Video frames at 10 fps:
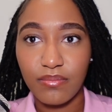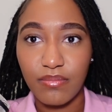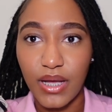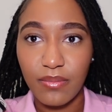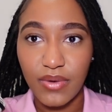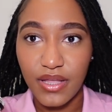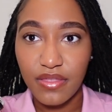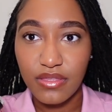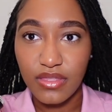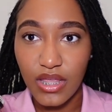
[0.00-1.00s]
by
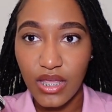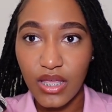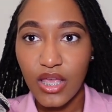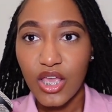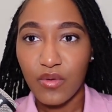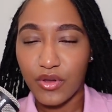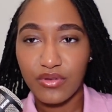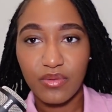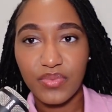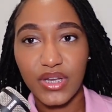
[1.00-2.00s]
month thing where you
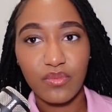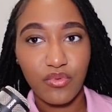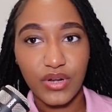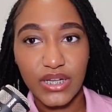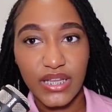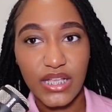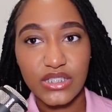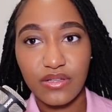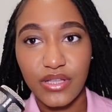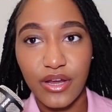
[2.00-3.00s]
can put important dates
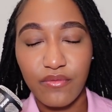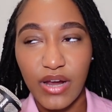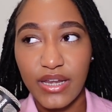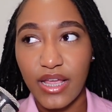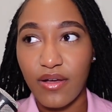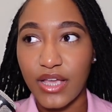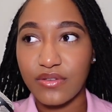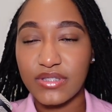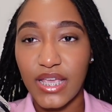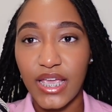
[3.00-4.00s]
on there. Right now I
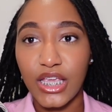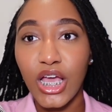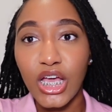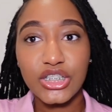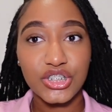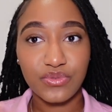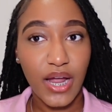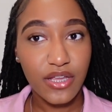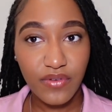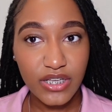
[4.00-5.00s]
use a
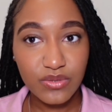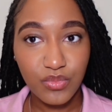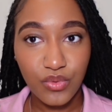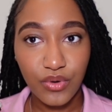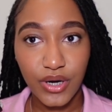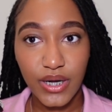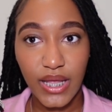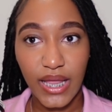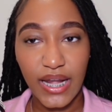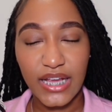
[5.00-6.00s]
dry erase
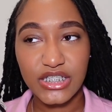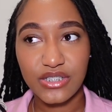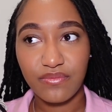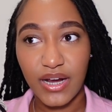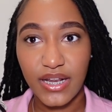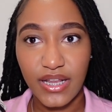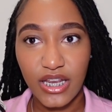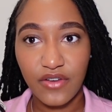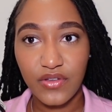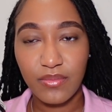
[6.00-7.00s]
board and I just write it
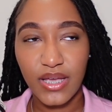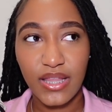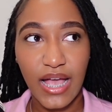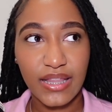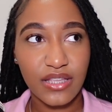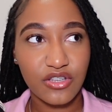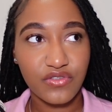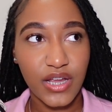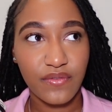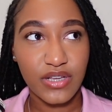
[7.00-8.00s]
in every month. I like the
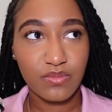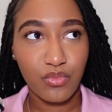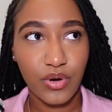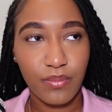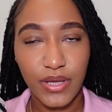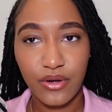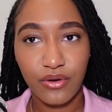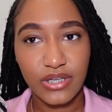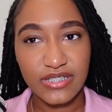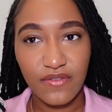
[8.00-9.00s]
dry erase board better
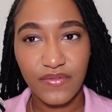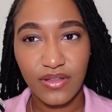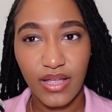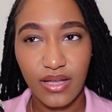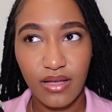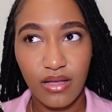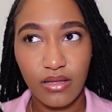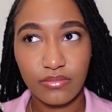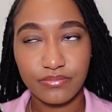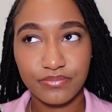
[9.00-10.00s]
because I feel like
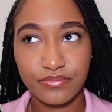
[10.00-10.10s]
I'm